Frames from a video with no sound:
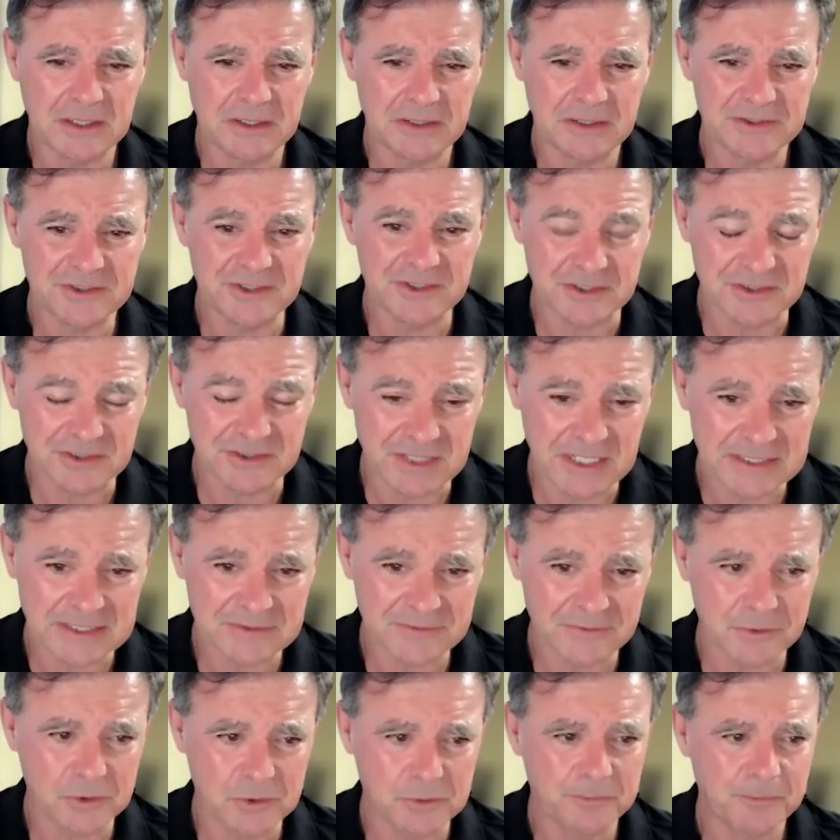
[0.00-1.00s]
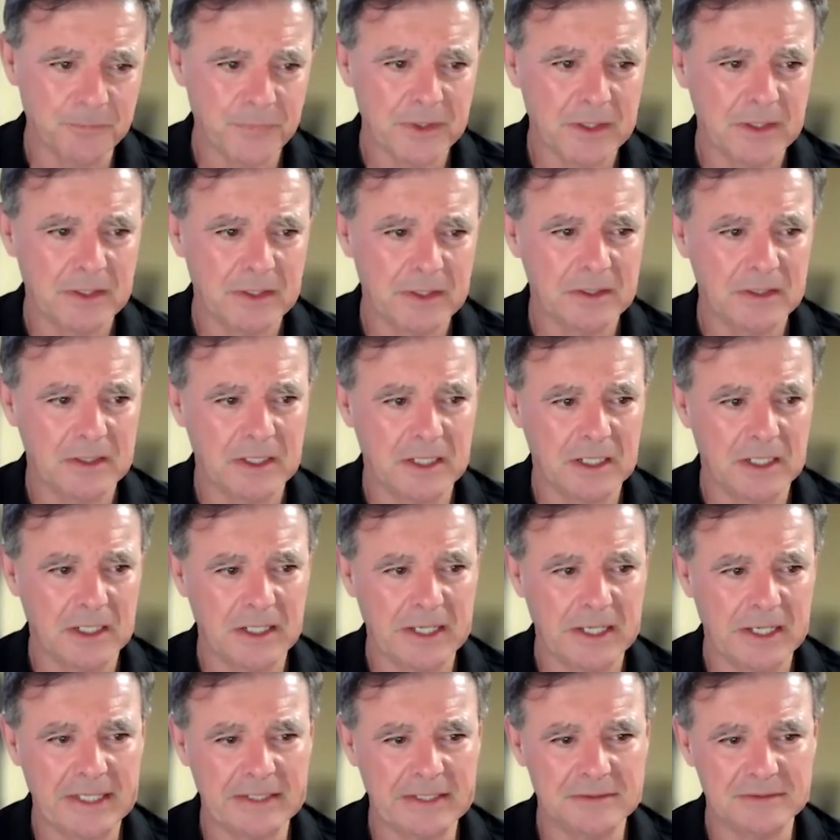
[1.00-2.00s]
successful
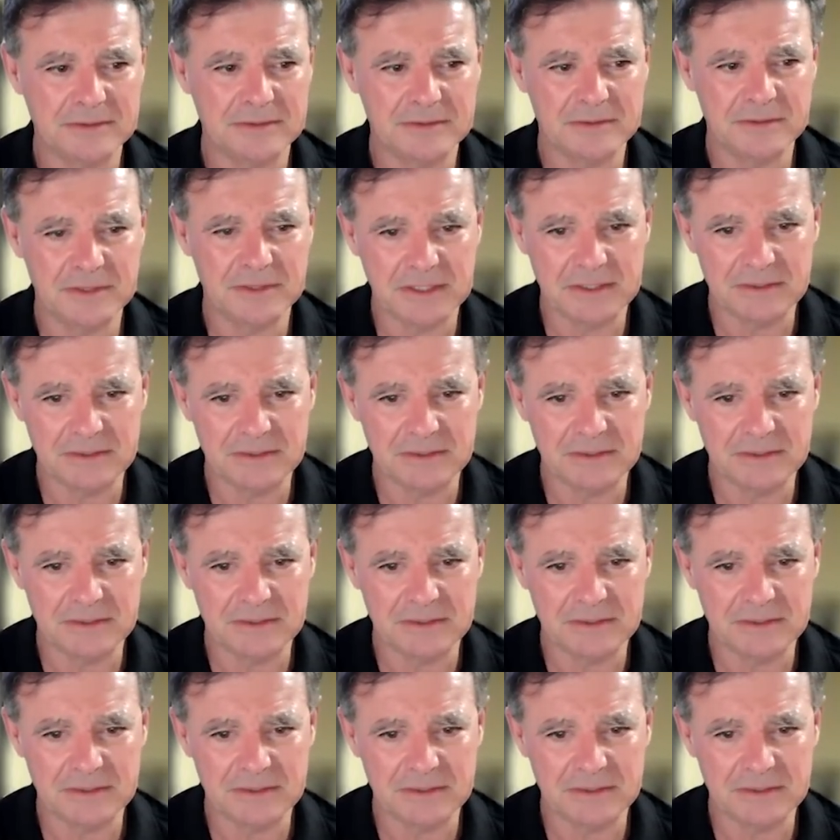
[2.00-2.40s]
and